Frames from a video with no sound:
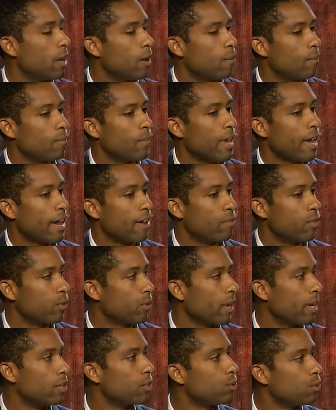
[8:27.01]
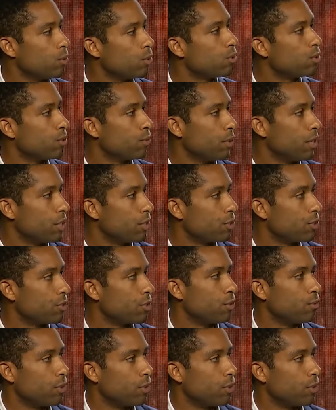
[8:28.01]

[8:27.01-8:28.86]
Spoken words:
Have the right tools and research and